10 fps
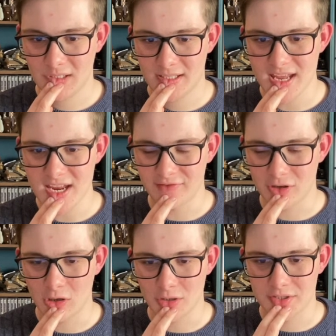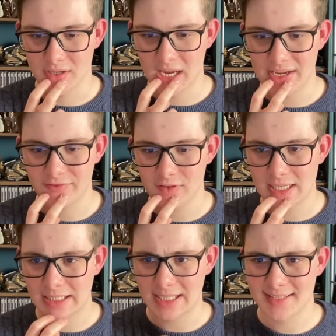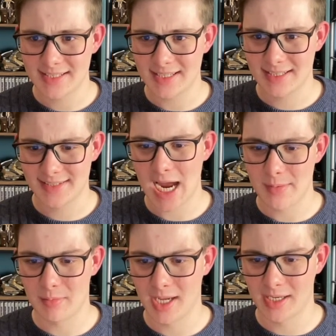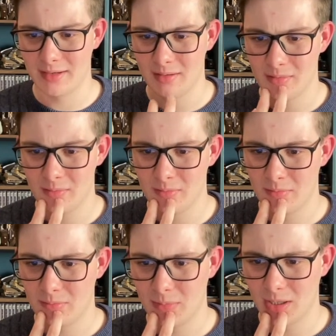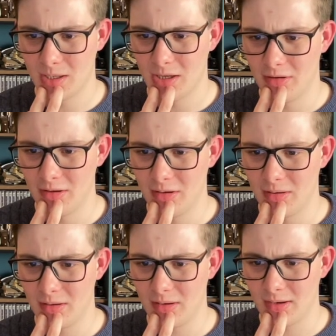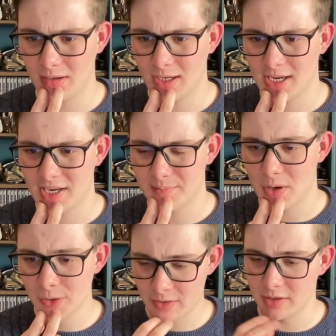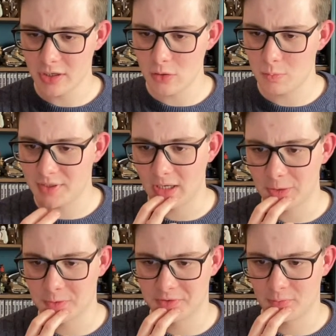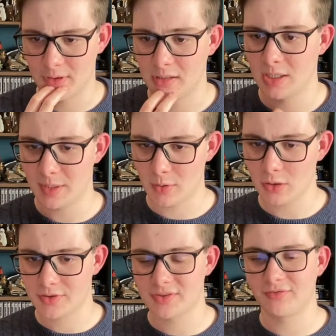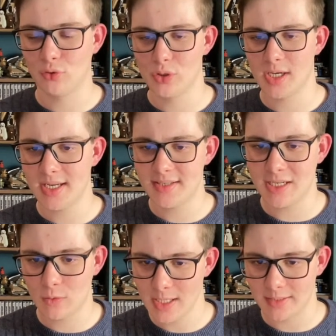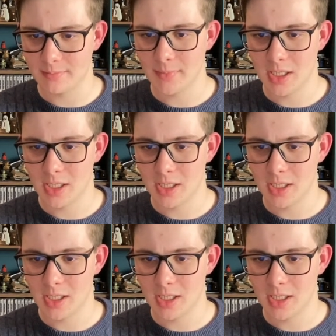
Keith got every classic Cyberman uh, and most of the new series ones as well in a big box for 90 quid.